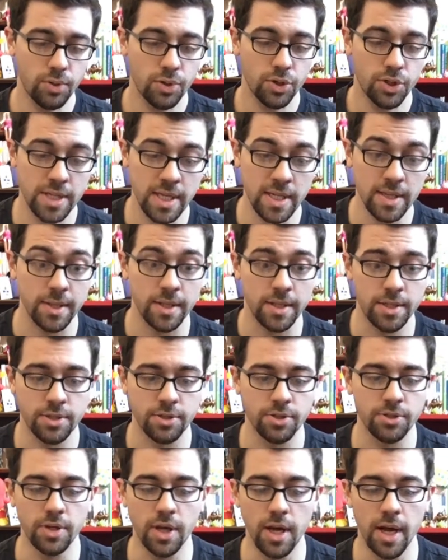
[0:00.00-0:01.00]
present
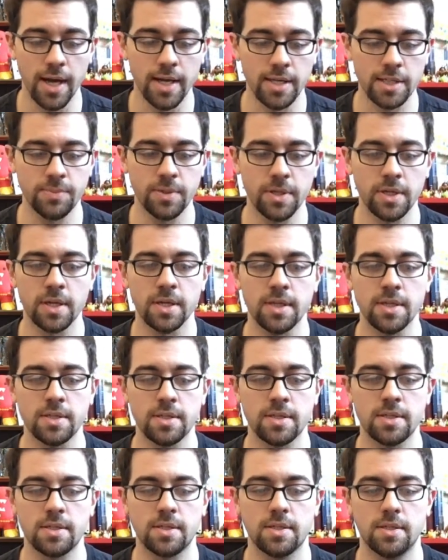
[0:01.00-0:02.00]
this to you guys,
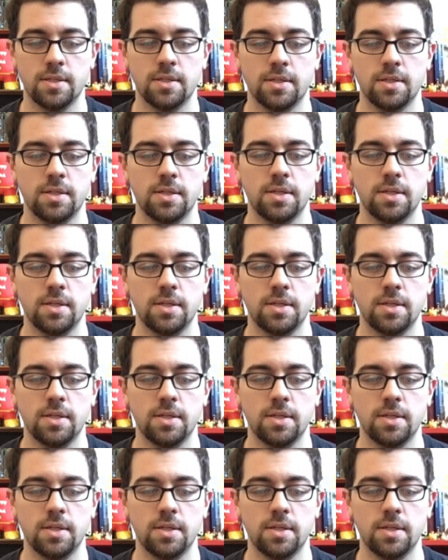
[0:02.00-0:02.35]
because